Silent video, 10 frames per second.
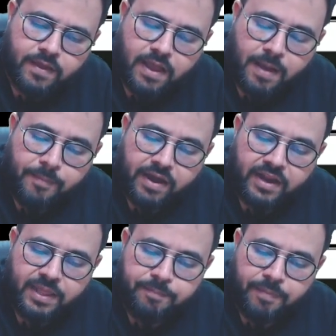the
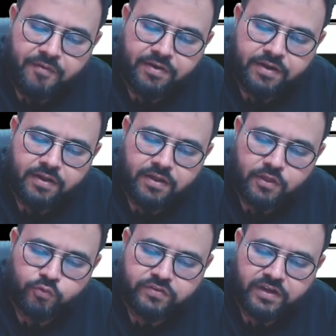bargaining power,
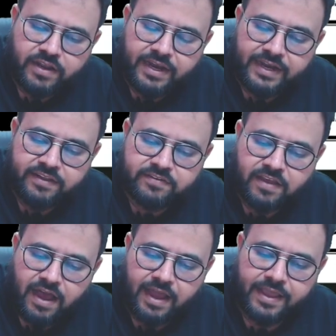you said it is
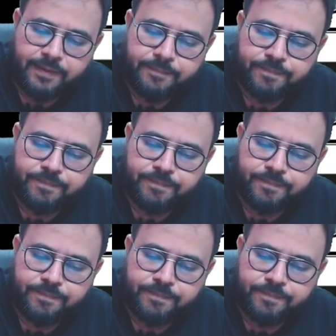high